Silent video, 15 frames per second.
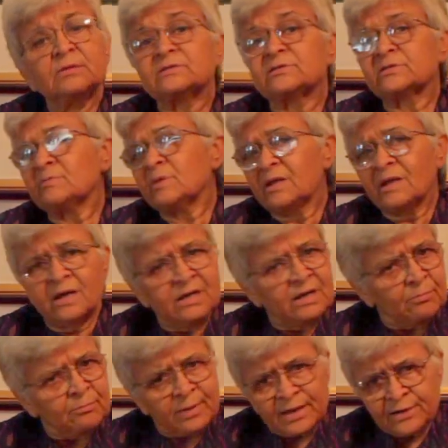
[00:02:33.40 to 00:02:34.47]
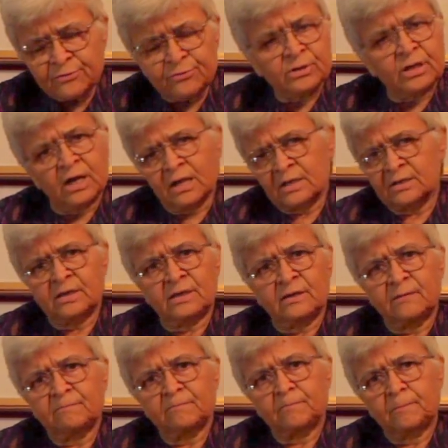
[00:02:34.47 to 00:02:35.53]
Similarly, patriarchy,
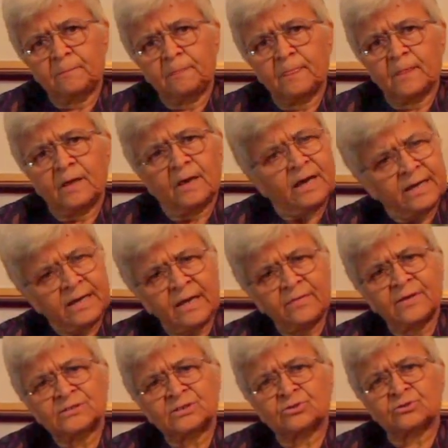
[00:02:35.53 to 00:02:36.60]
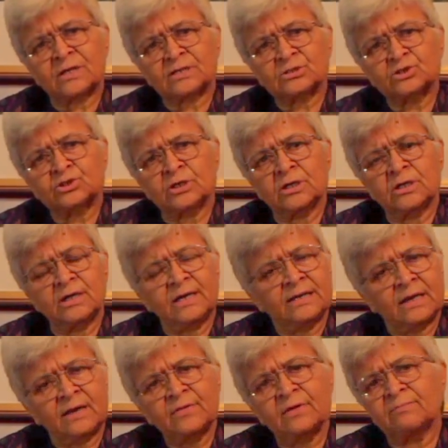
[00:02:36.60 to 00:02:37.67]
another structure,
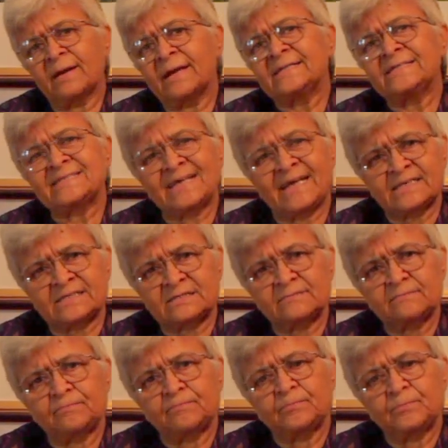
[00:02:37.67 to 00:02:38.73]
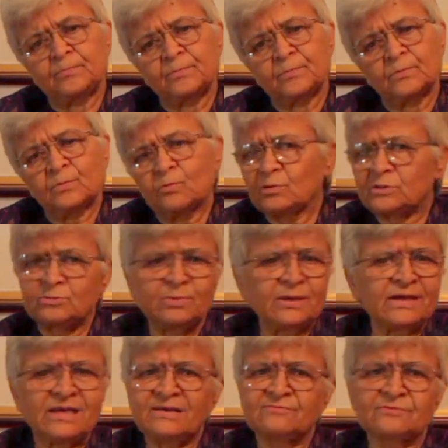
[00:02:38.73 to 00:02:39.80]
another mindset which
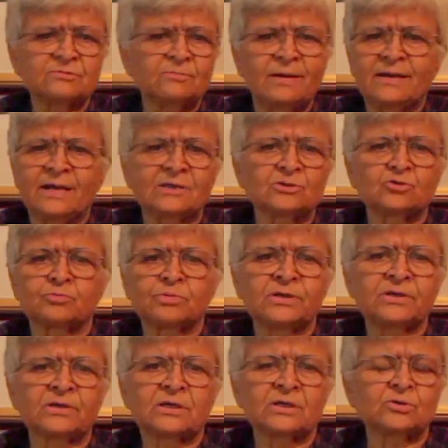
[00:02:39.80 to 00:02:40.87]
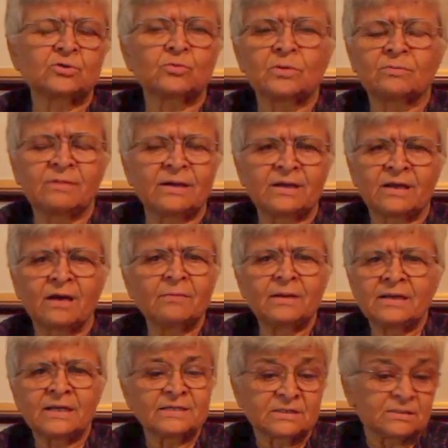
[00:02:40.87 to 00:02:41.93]
believes men are superior to women. I
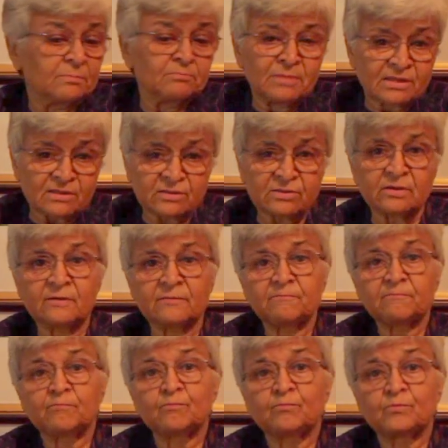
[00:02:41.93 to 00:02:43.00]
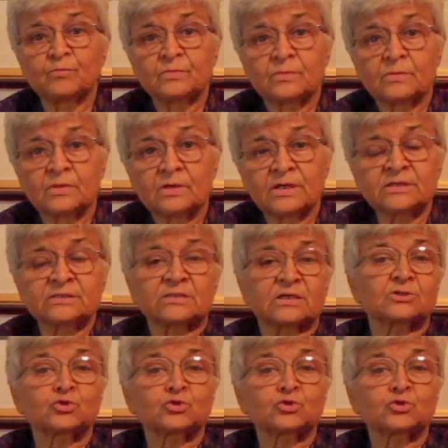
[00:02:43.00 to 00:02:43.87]
mean, it's a myth, it's a